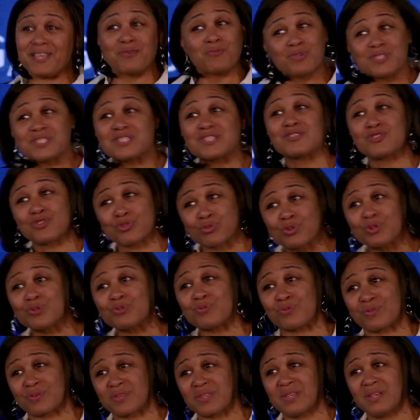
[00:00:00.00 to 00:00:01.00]
it was the
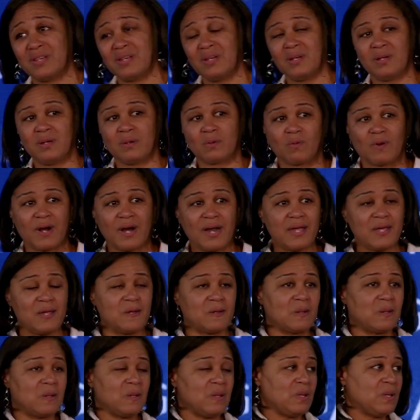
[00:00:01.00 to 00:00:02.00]
truth, right?
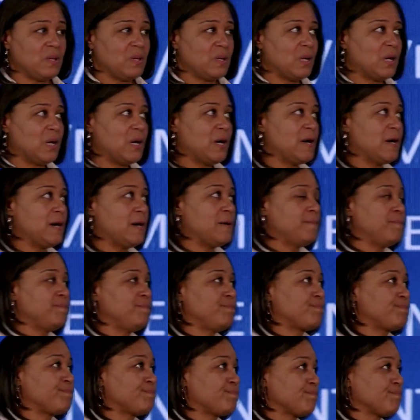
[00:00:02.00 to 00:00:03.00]
Um,